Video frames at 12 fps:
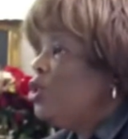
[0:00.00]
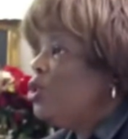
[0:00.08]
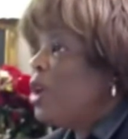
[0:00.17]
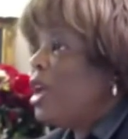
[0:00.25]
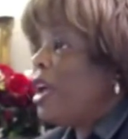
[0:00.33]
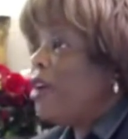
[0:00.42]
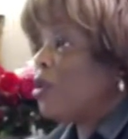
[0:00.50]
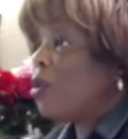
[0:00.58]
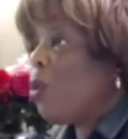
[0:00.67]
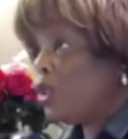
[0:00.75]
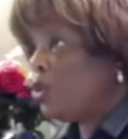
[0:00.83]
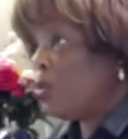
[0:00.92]
do not have the
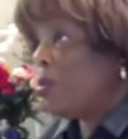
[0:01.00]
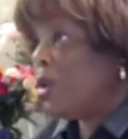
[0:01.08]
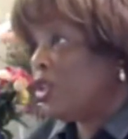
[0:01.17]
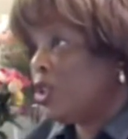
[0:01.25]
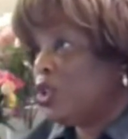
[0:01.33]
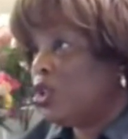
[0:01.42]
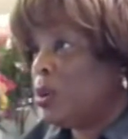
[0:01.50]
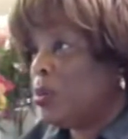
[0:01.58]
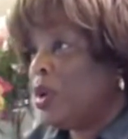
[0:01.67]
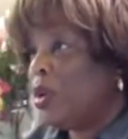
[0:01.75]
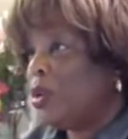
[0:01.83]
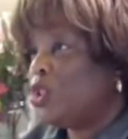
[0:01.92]
court's permission to
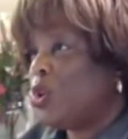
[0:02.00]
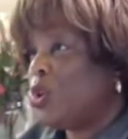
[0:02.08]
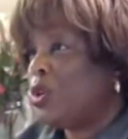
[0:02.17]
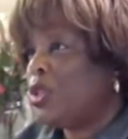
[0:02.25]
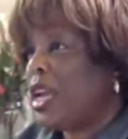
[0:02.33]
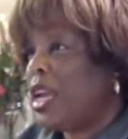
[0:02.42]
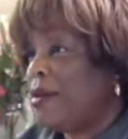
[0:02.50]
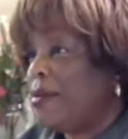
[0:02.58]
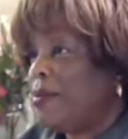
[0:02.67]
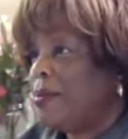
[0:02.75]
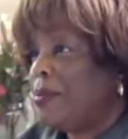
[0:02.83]
appeal. Do you understand?